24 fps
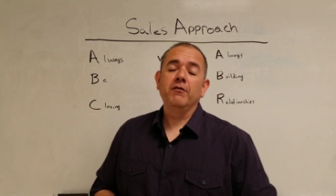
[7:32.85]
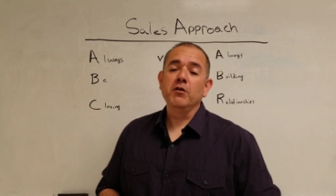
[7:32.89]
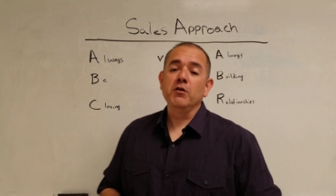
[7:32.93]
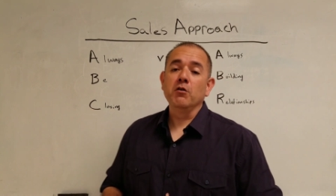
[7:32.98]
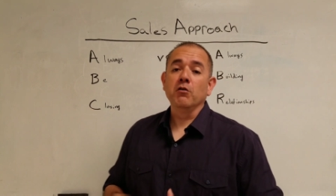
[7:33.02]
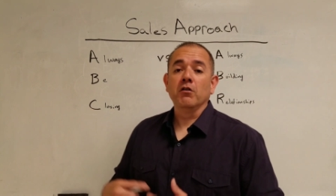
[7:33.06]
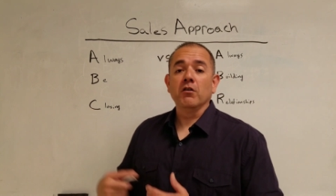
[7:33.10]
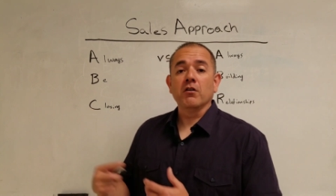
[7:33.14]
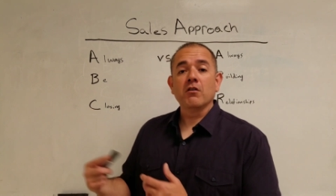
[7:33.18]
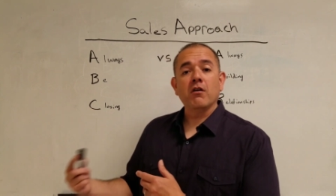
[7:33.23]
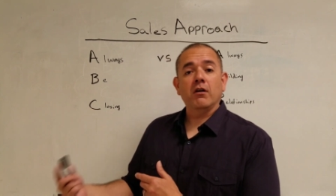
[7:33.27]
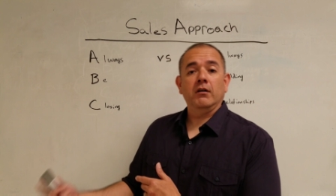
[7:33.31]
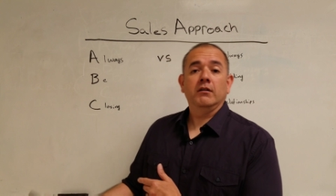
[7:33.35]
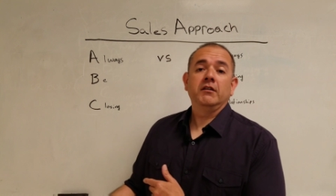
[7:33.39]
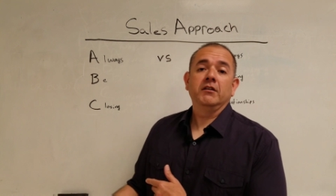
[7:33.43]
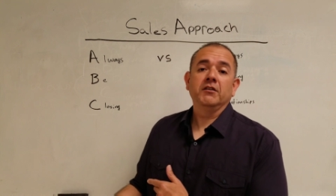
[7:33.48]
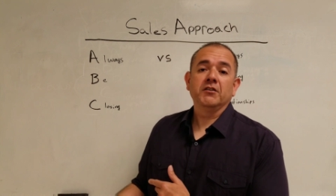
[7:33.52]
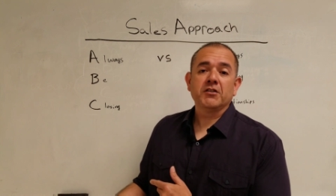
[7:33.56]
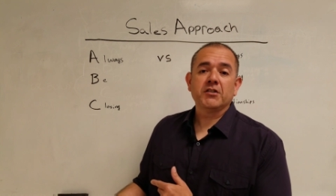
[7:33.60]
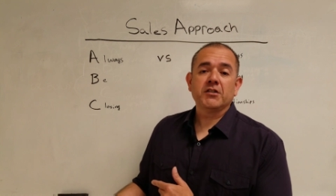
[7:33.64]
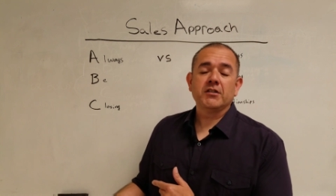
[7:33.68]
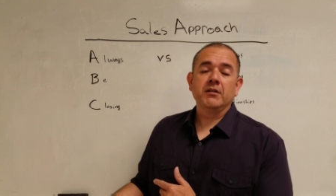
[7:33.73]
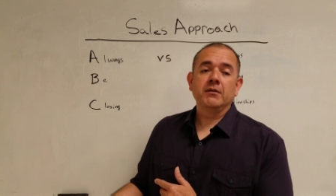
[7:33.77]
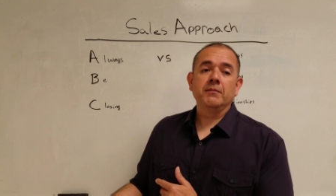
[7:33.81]
If you go to a car
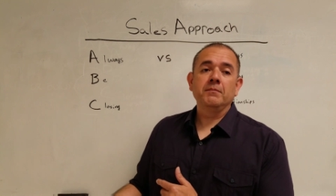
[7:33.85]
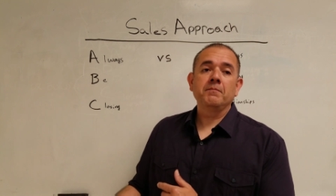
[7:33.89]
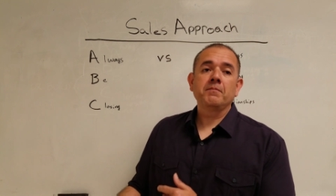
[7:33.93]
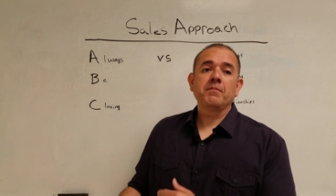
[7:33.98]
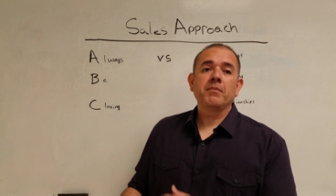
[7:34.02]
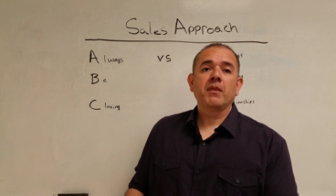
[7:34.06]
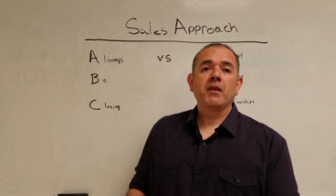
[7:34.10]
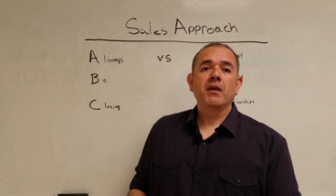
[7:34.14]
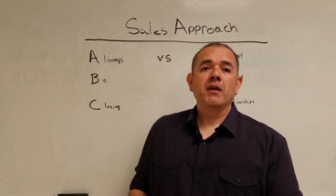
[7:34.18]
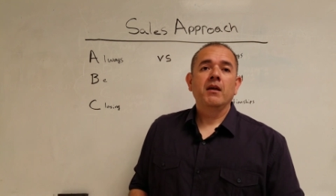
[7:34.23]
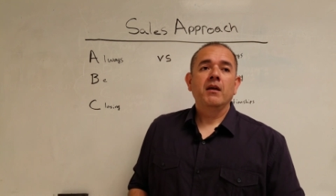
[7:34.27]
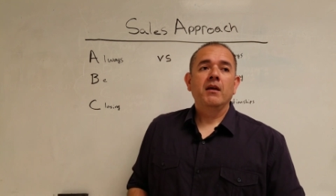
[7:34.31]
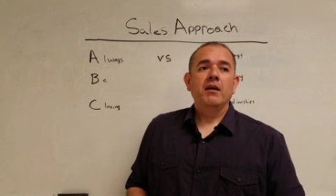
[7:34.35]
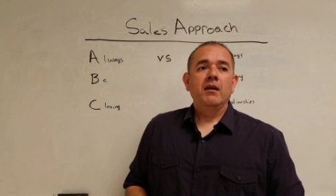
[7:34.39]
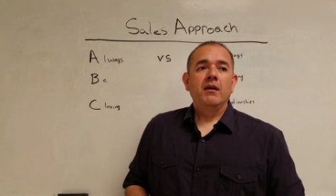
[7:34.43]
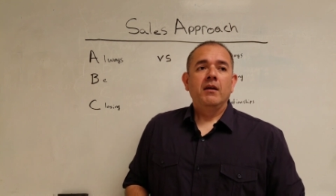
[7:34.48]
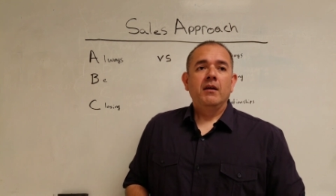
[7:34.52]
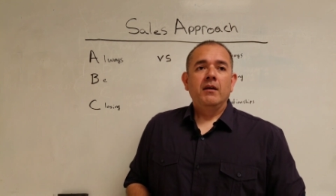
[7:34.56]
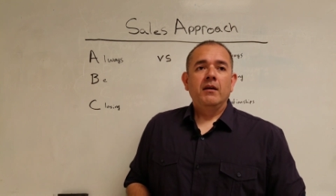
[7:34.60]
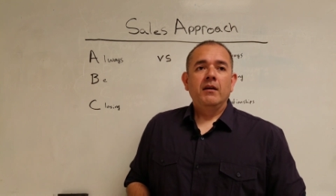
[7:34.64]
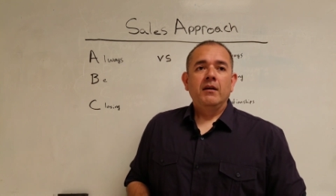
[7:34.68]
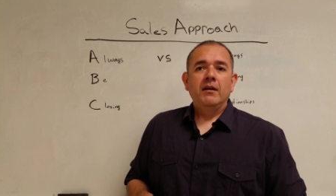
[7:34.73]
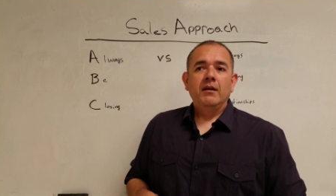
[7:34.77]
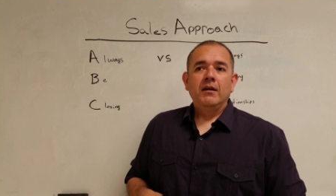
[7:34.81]
dealership,
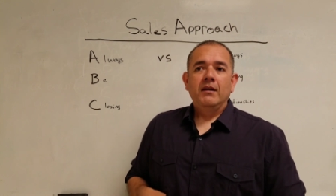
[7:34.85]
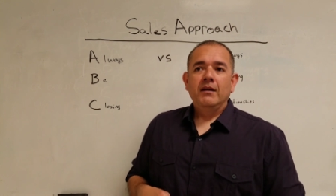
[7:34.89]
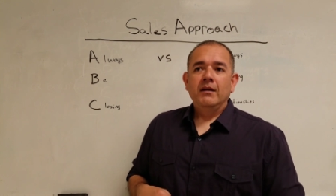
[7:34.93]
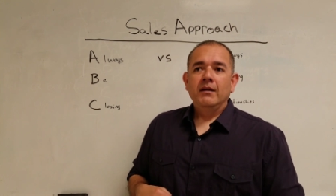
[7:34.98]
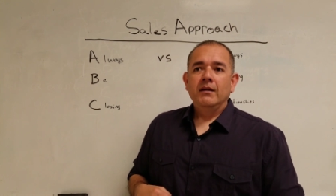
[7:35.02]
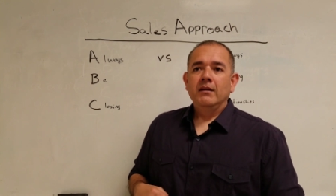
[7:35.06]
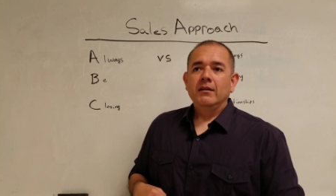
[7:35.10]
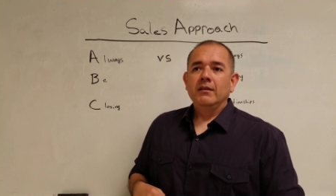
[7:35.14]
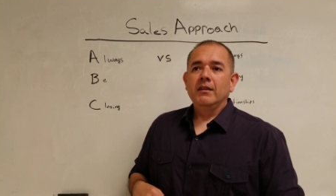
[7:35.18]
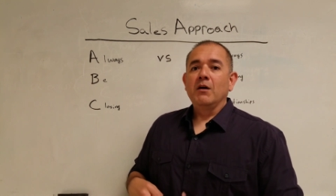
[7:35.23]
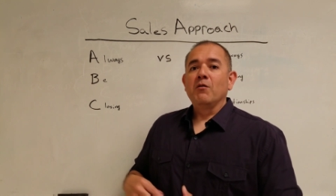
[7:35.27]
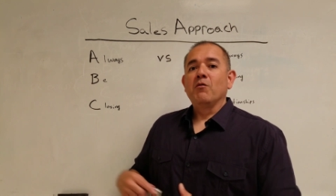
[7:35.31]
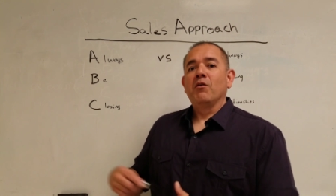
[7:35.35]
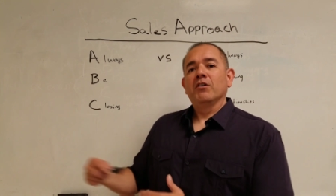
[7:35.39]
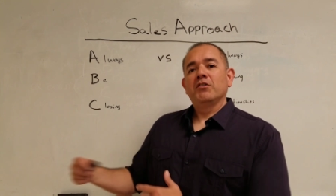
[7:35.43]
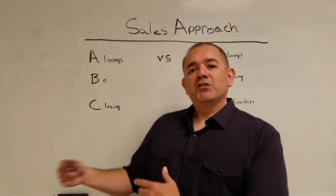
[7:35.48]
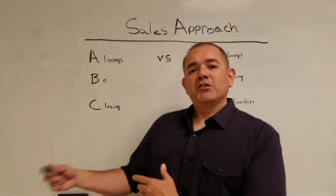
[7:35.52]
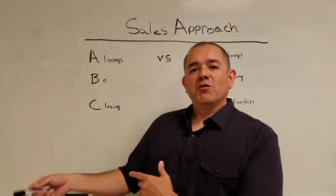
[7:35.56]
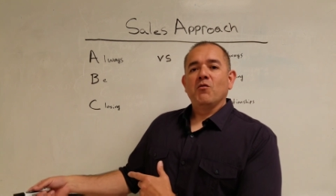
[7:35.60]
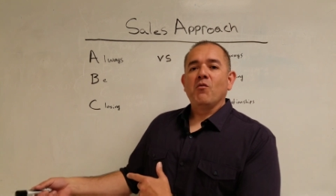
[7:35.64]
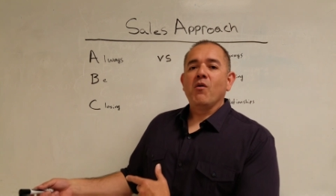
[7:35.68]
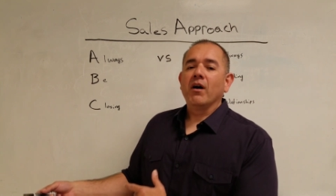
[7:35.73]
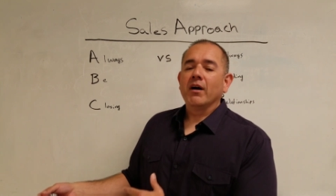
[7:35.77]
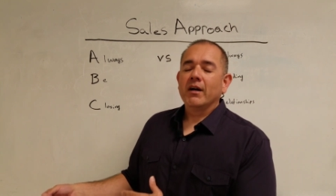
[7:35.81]
they want
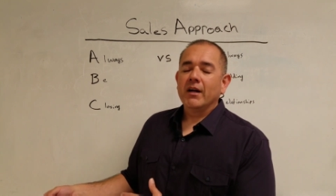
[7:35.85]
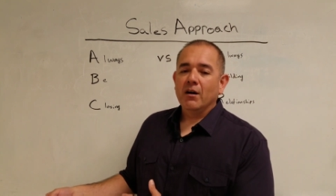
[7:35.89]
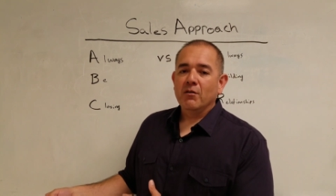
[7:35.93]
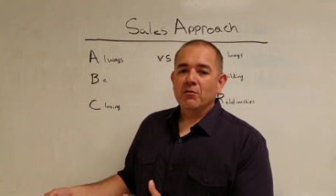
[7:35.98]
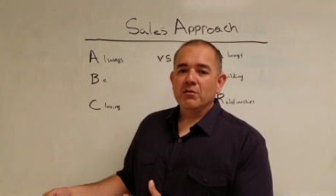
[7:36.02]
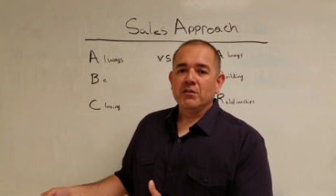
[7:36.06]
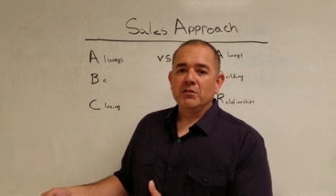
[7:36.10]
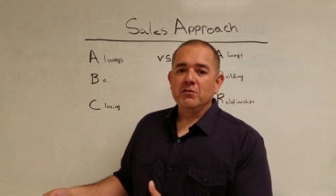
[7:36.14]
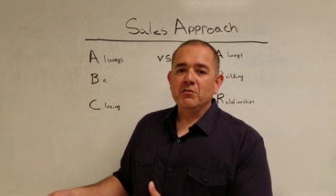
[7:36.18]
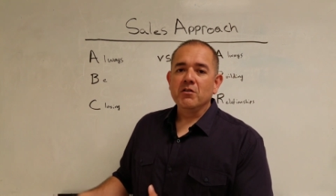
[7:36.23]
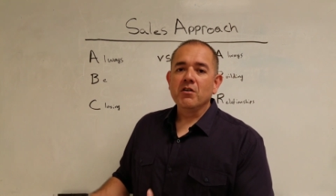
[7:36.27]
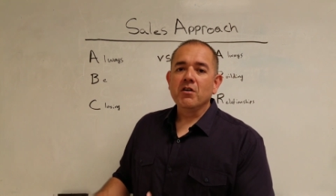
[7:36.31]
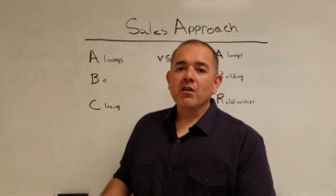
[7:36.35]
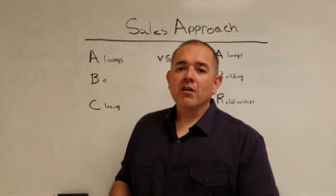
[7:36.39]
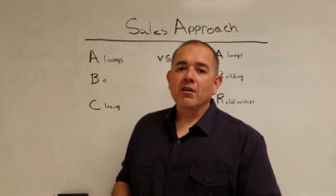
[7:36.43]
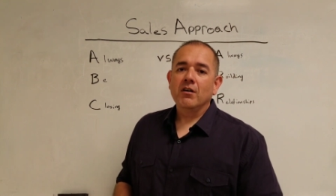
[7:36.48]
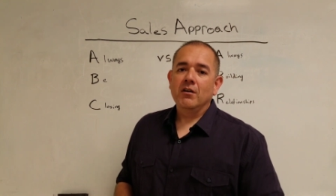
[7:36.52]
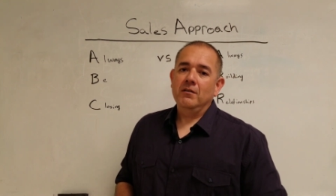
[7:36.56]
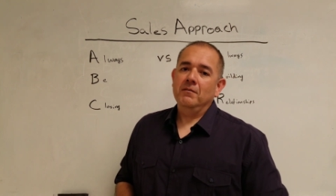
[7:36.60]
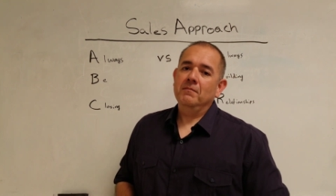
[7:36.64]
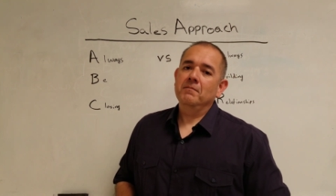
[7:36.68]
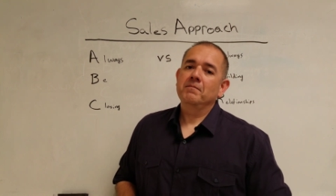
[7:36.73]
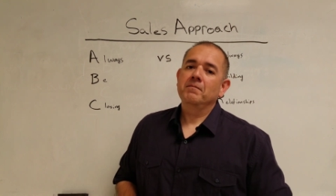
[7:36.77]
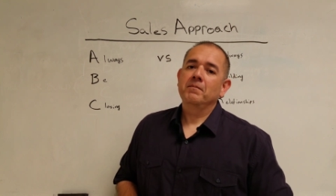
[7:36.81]
you to walk out with a new
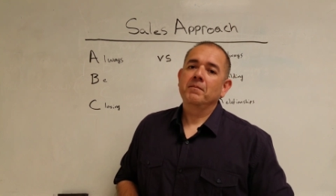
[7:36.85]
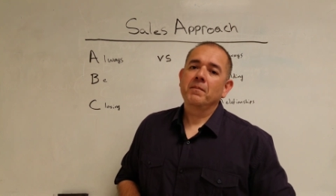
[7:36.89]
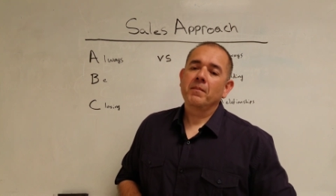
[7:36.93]
car.